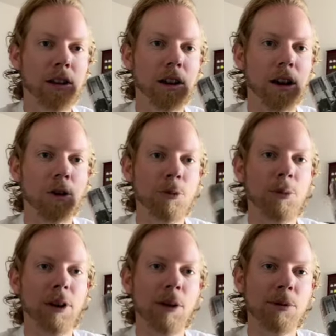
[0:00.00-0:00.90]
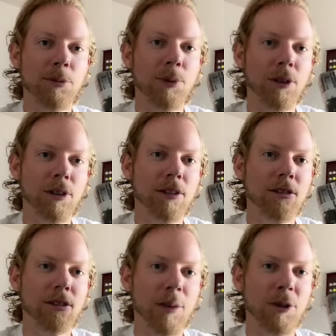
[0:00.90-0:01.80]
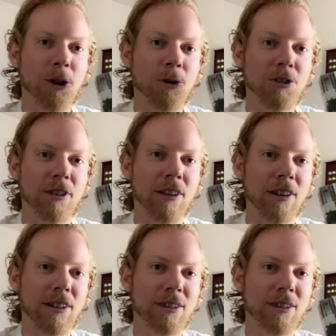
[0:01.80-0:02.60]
I hope you pick up this book. Let me know what you think.